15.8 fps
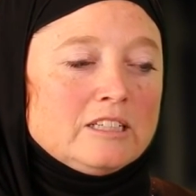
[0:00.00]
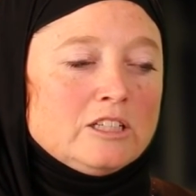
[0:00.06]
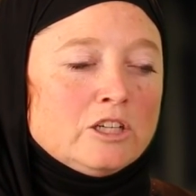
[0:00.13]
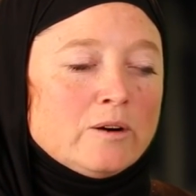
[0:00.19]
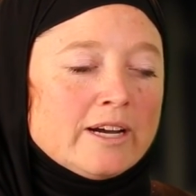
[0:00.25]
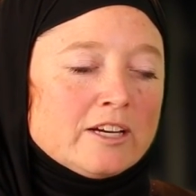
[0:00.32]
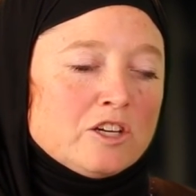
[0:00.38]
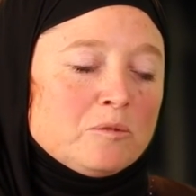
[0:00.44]
you
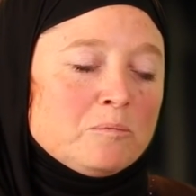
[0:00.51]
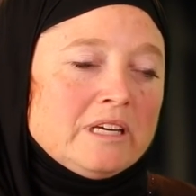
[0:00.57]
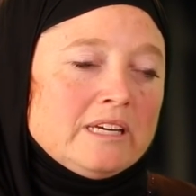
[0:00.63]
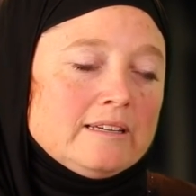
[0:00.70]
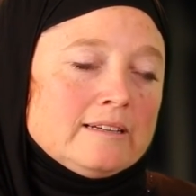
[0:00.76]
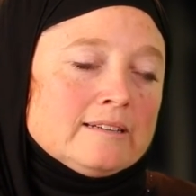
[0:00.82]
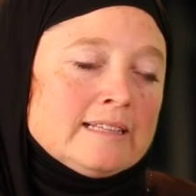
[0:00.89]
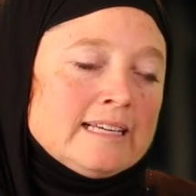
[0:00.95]
know, I could
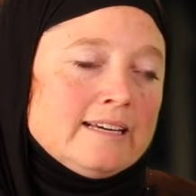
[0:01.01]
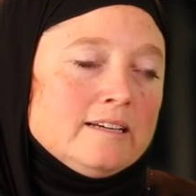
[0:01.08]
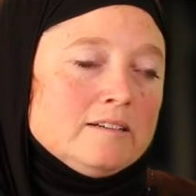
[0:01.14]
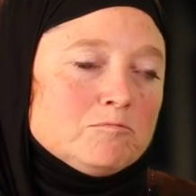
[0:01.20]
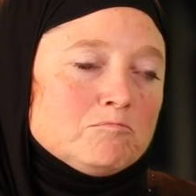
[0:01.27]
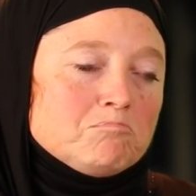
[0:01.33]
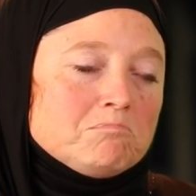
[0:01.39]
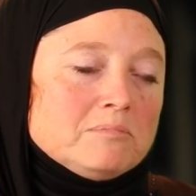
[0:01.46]

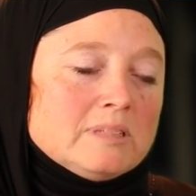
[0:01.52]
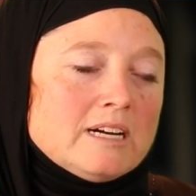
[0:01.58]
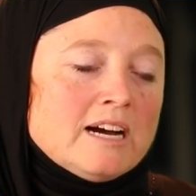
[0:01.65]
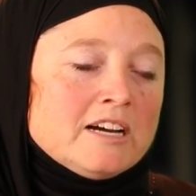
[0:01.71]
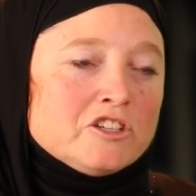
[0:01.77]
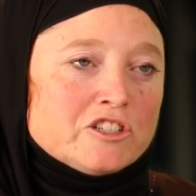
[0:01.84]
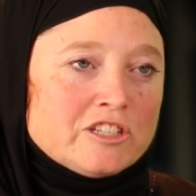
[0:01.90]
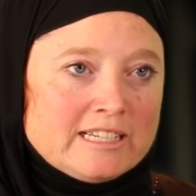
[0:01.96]
immediately
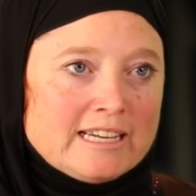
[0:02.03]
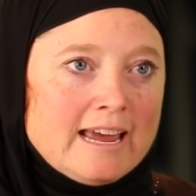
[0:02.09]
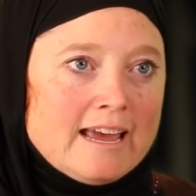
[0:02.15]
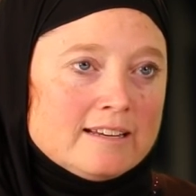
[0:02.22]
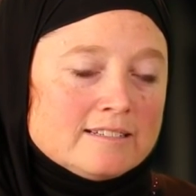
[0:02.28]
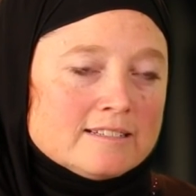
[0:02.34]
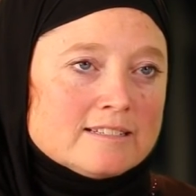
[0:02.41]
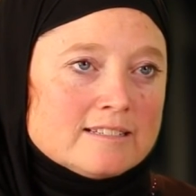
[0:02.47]

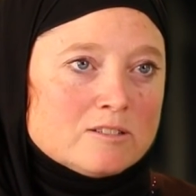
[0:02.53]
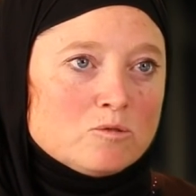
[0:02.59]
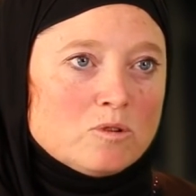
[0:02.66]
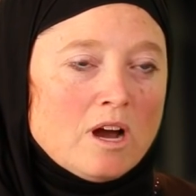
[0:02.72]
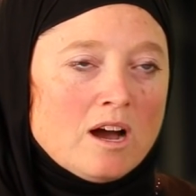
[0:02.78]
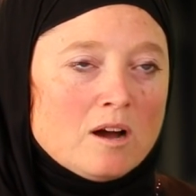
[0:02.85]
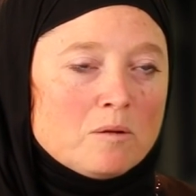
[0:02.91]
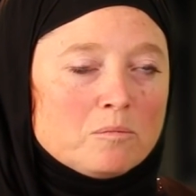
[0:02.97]
understand
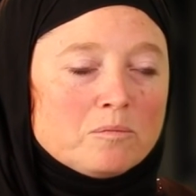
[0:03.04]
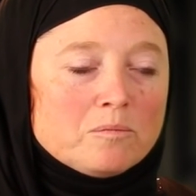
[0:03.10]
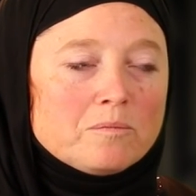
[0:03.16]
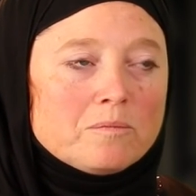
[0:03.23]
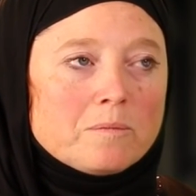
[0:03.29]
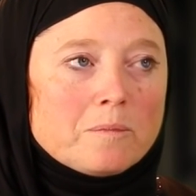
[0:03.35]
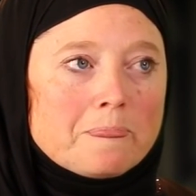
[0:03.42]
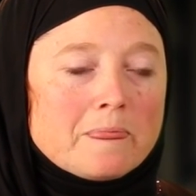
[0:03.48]

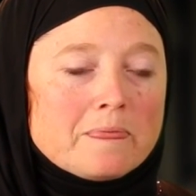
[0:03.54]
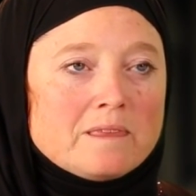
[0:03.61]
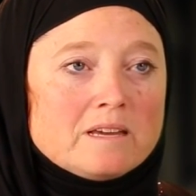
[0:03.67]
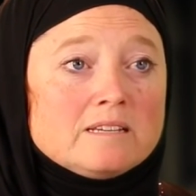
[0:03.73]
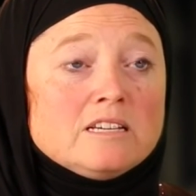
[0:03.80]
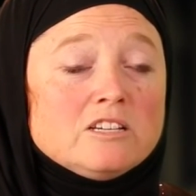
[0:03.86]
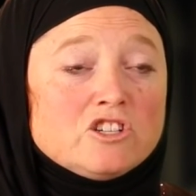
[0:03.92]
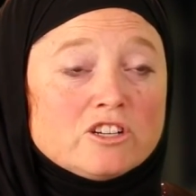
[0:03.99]
um,
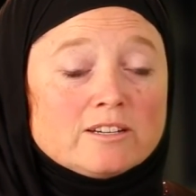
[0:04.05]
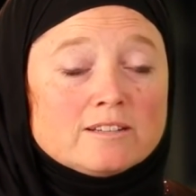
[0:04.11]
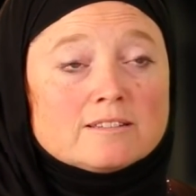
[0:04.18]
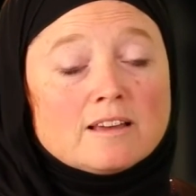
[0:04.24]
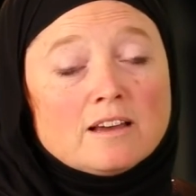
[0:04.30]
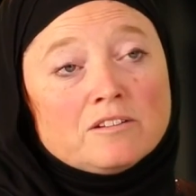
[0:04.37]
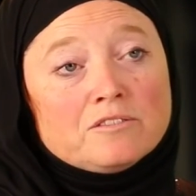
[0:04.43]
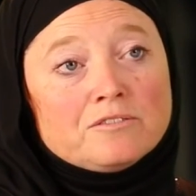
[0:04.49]
the
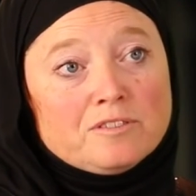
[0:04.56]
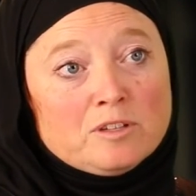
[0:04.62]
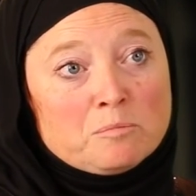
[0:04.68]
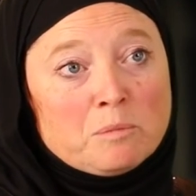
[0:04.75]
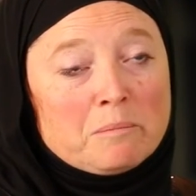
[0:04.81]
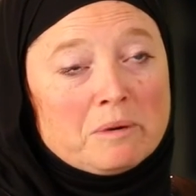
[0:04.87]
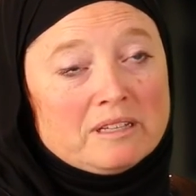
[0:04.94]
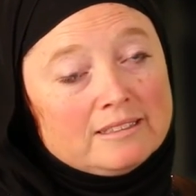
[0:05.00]
teachings of
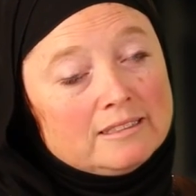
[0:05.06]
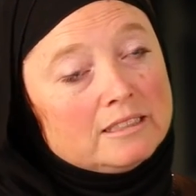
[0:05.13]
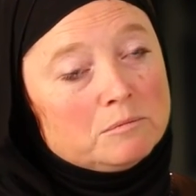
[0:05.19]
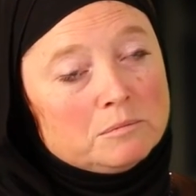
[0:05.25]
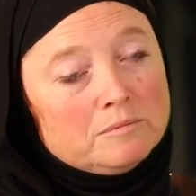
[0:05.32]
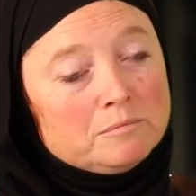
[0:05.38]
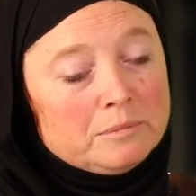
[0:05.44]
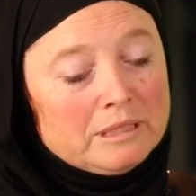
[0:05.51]
Imam
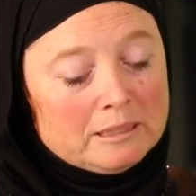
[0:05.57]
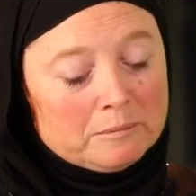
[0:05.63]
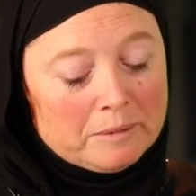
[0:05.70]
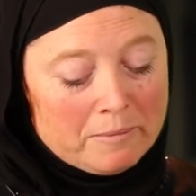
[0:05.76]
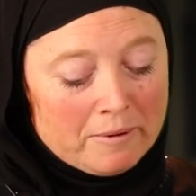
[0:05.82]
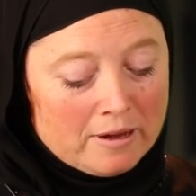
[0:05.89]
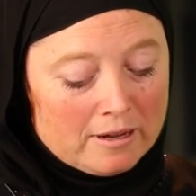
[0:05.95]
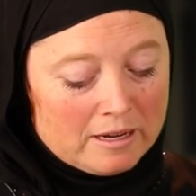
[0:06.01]
Ali, peace
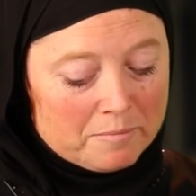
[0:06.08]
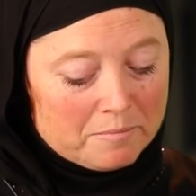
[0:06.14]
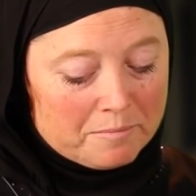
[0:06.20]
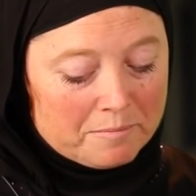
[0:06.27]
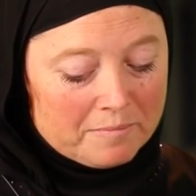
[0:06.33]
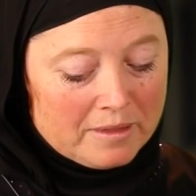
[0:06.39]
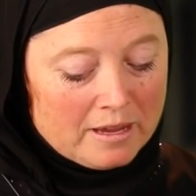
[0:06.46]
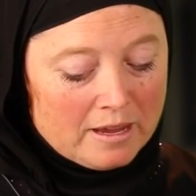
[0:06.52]
be upon him.